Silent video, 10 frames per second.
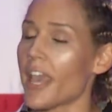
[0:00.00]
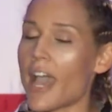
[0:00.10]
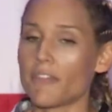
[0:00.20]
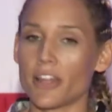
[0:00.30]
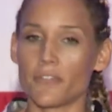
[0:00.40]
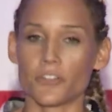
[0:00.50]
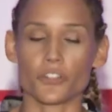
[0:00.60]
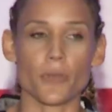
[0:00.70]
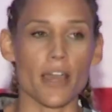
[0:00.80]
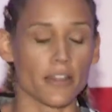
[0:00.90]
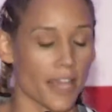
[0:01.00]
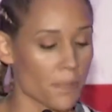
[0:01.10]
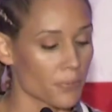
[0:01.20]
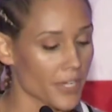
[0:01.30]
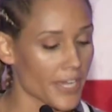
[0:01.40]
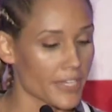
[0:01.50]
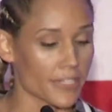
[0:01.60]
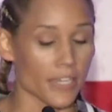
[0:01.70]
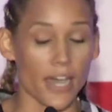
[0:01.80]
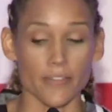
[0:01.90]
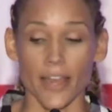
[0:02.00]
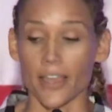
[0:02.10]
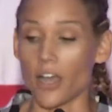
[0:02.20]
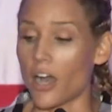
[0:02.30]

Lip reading: after that first round and like praying to God, like,